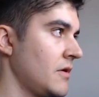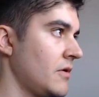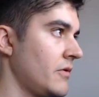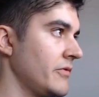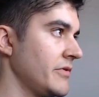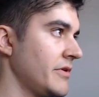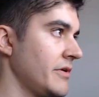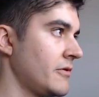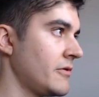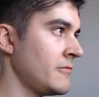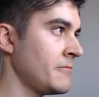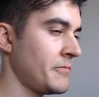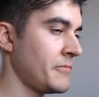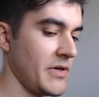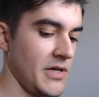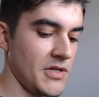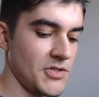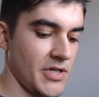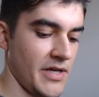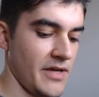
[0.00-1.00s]
on the home
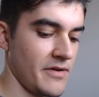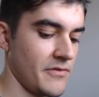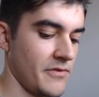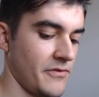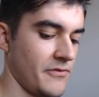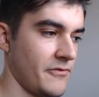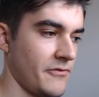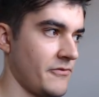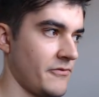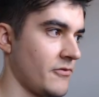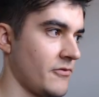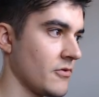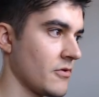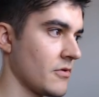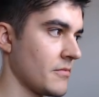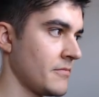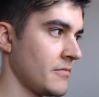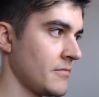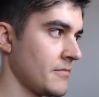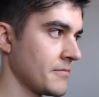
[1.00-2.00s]
page, I have a
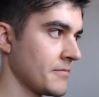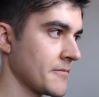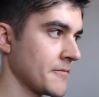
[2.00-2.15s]
form.